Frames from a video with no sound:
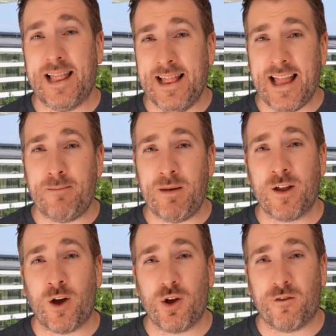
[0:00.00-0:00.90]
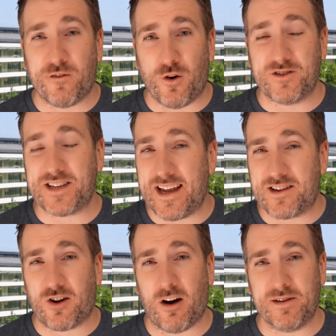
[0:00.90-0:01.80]
Let me know your thoughts in
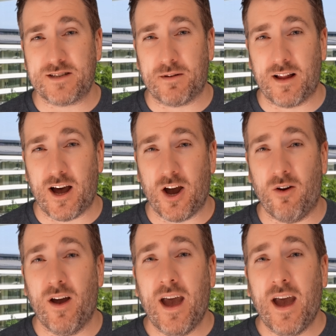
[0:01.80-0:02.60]
the comments below.